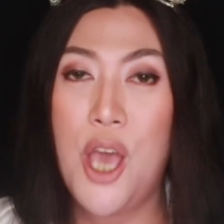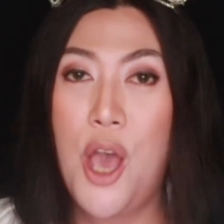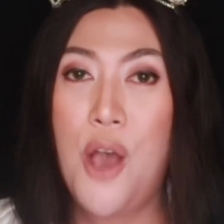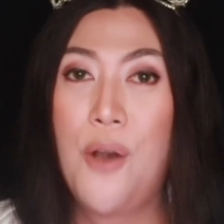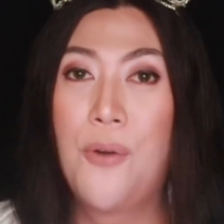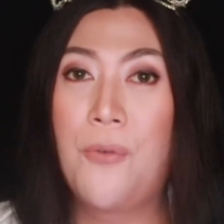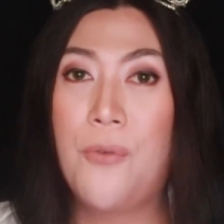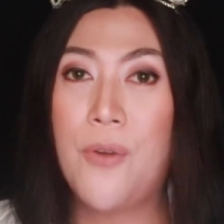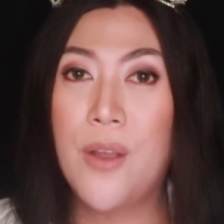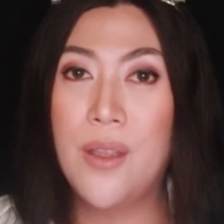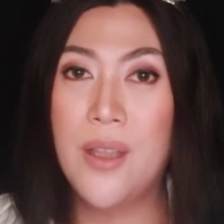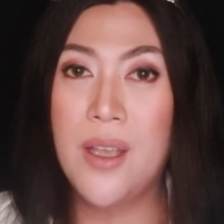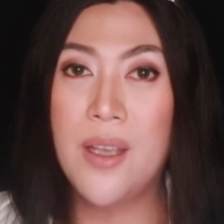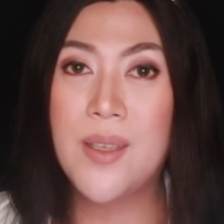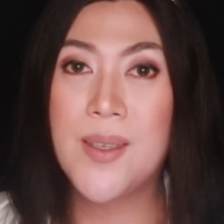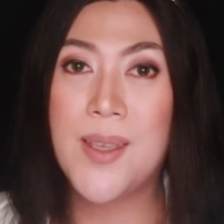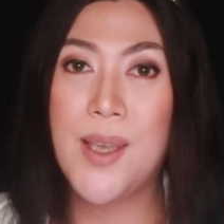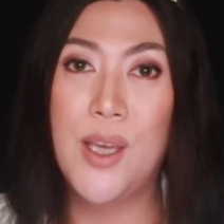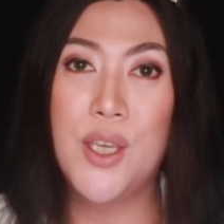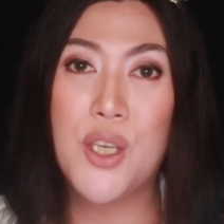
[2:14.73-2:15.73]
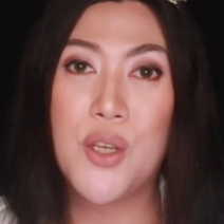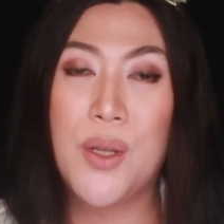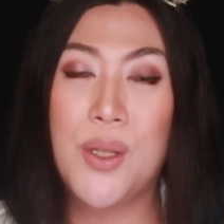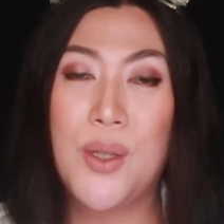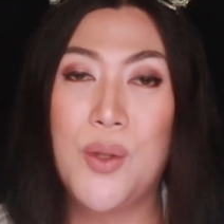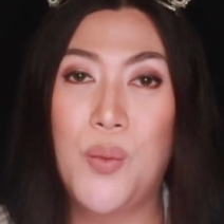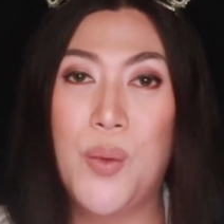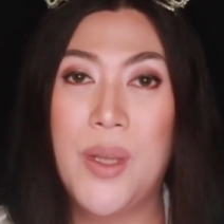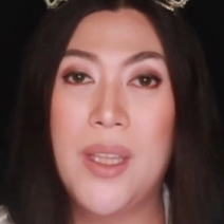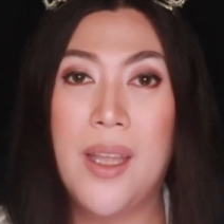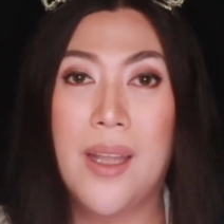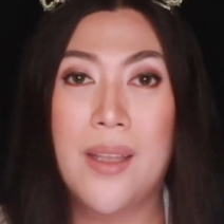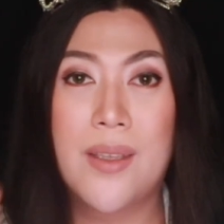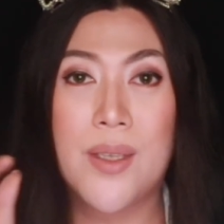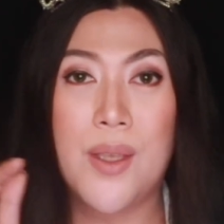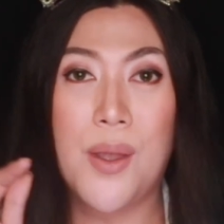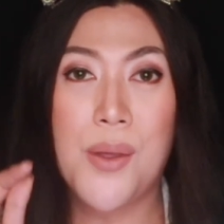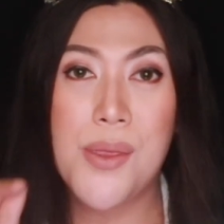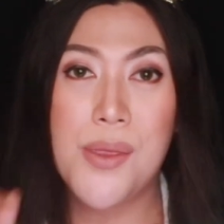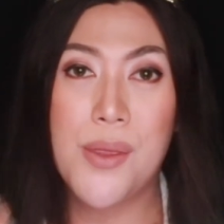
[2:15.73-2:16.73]
for this country to win
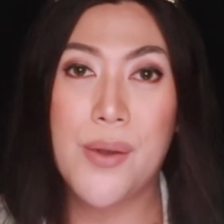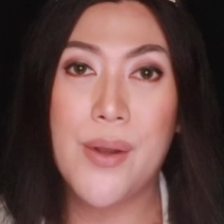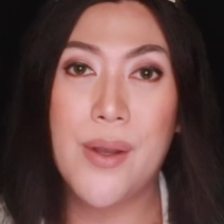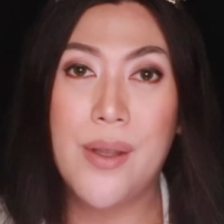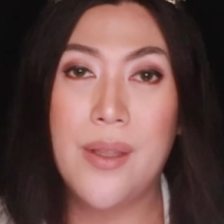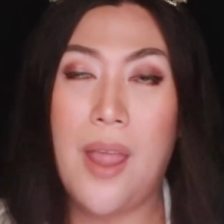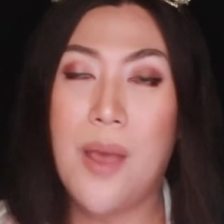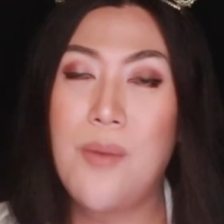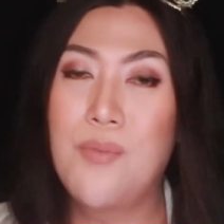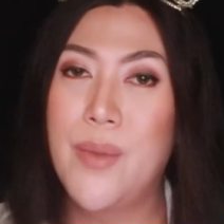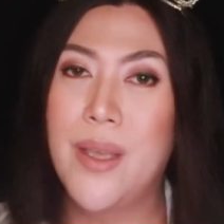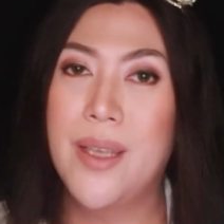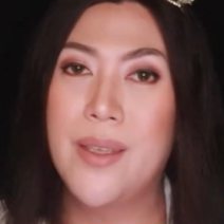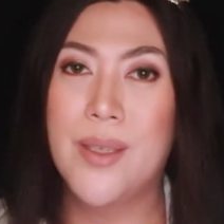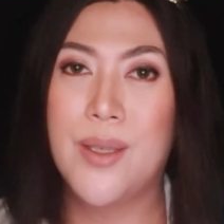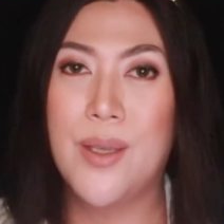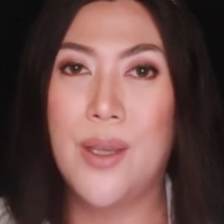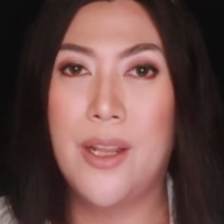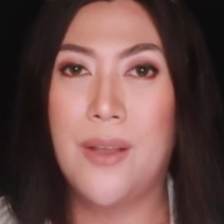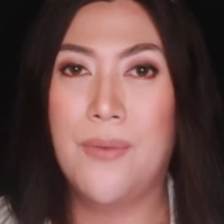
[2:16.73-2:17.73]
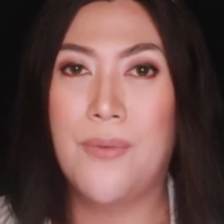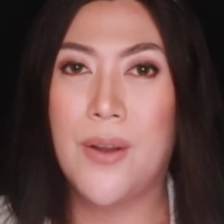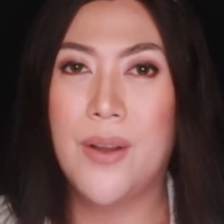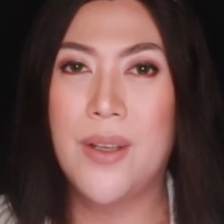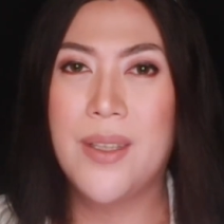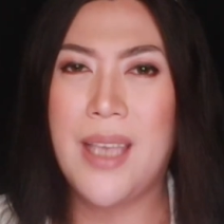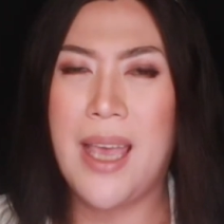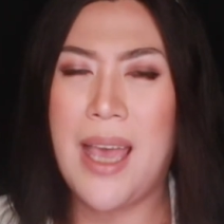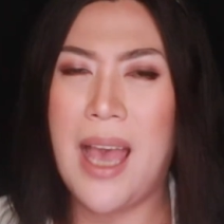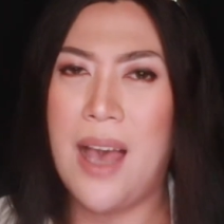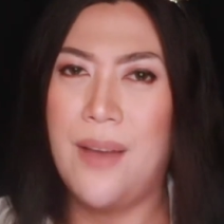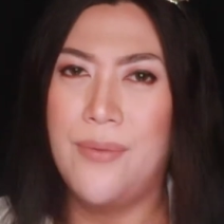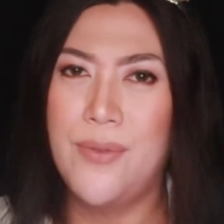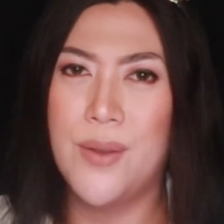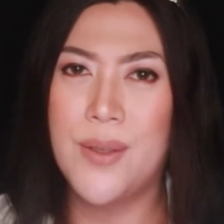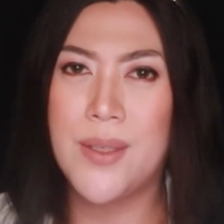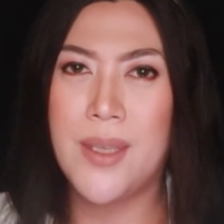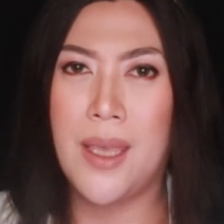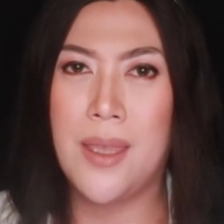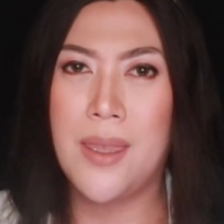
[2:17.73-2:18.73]
its third Miss Universe. I have to
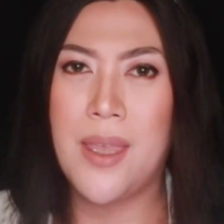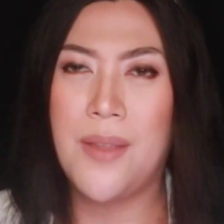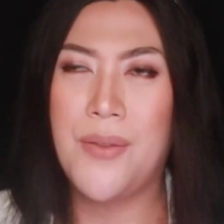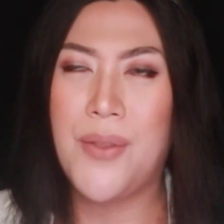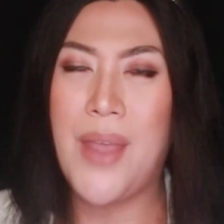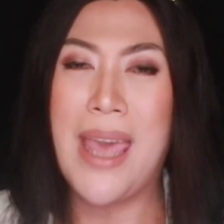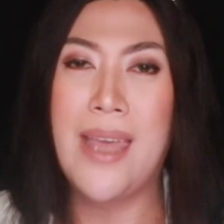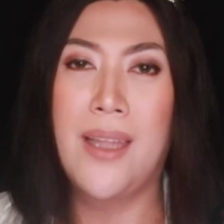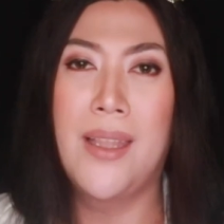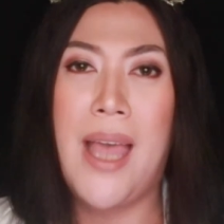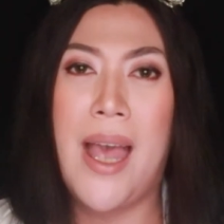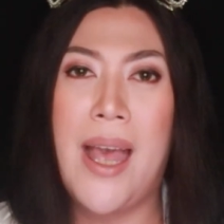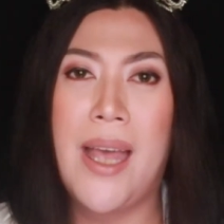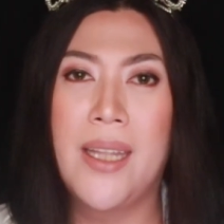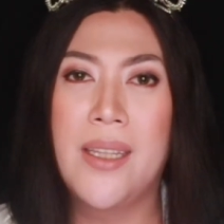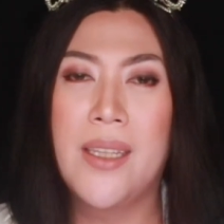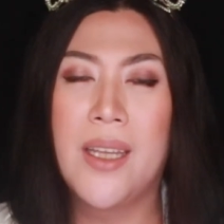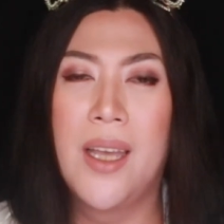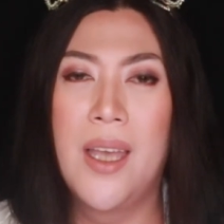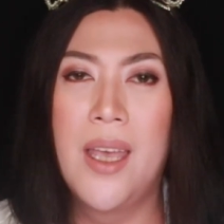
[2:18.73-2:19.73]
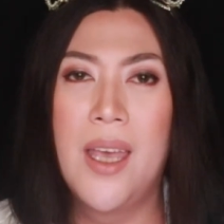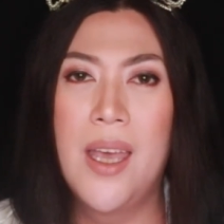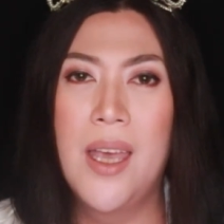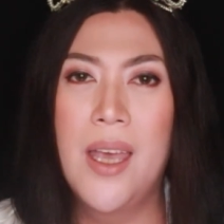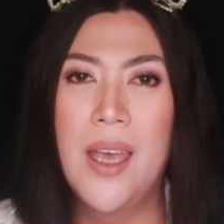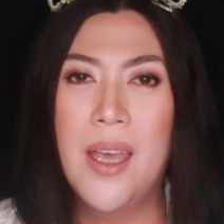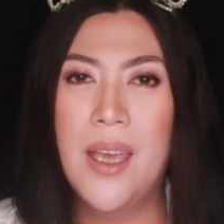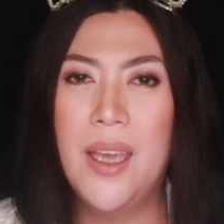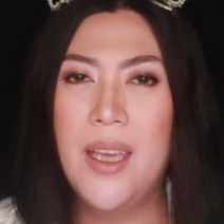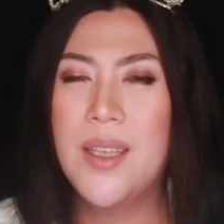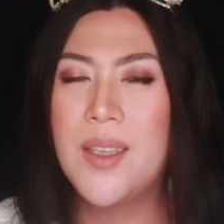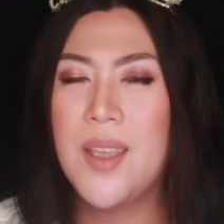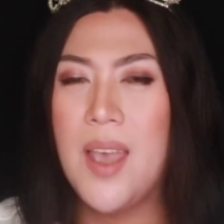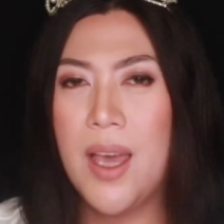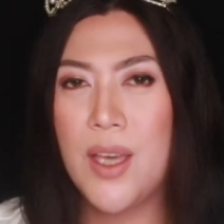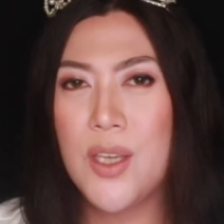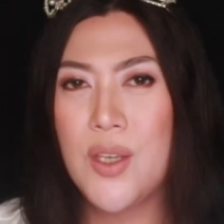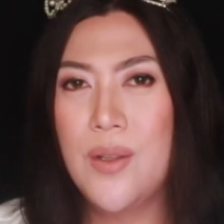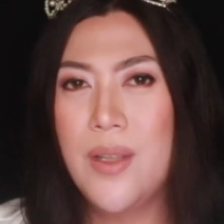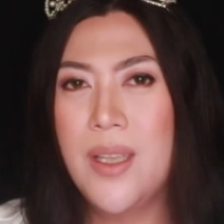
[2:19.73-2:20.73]
say that Thailand is
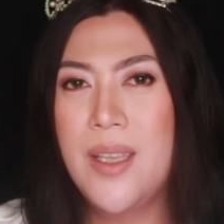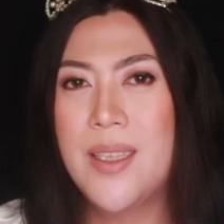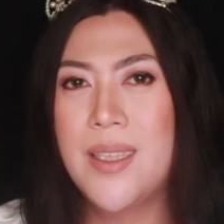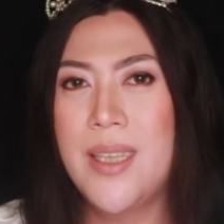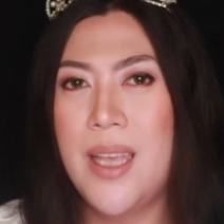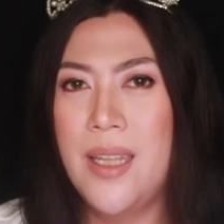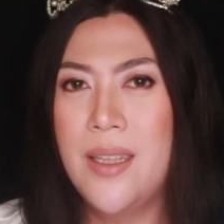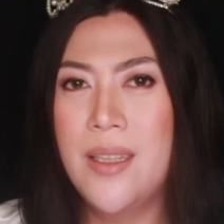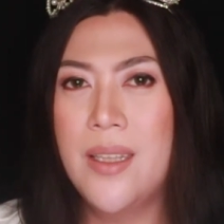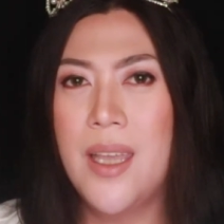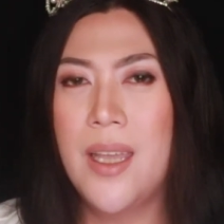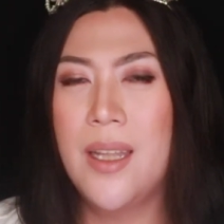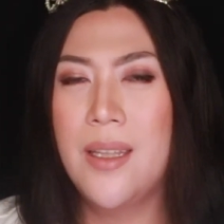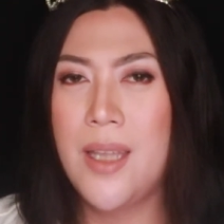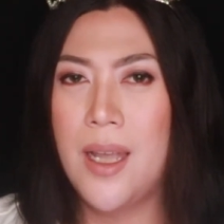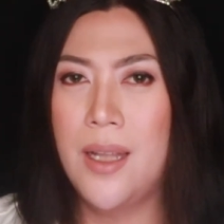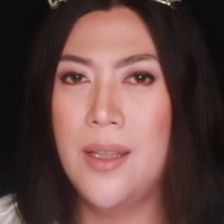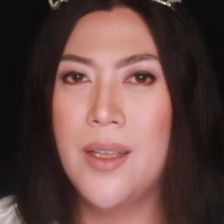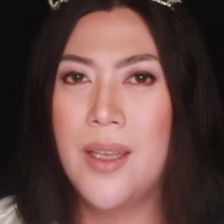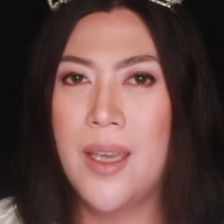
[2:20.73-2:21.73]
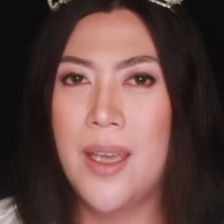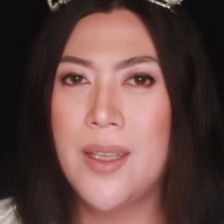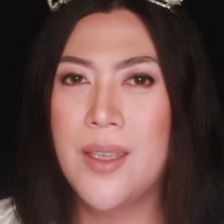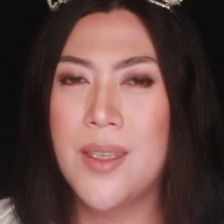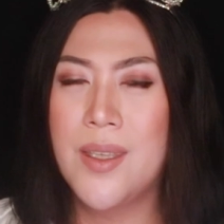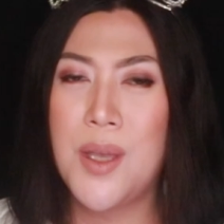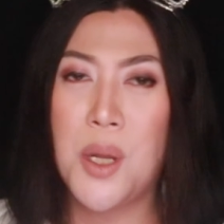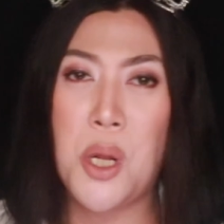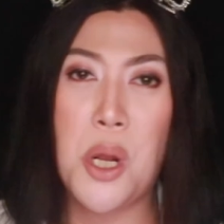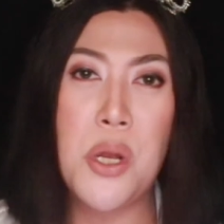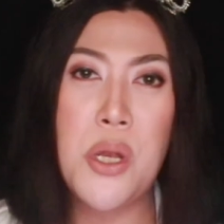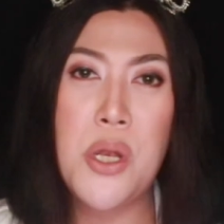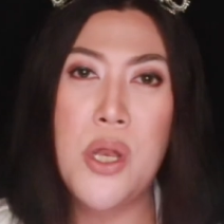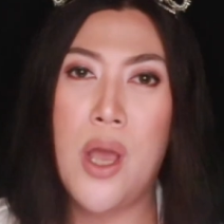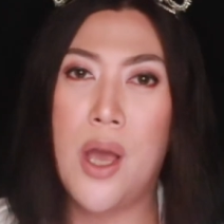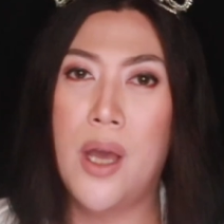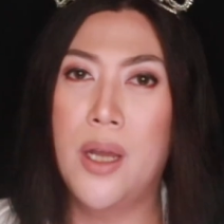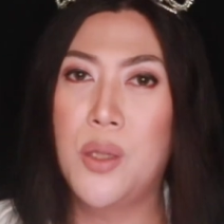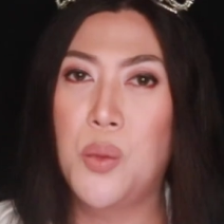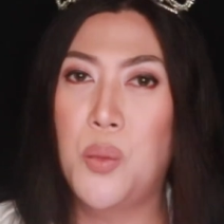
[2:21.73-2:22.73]
actually sending delegates that are
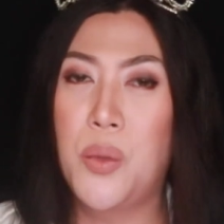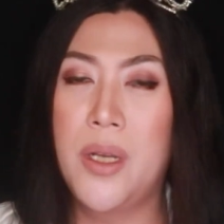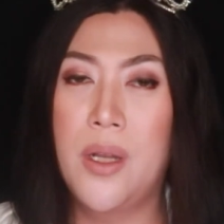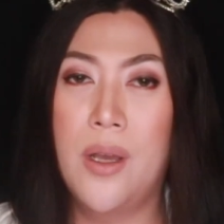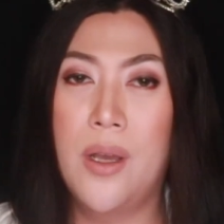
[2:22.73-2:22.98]
not 100%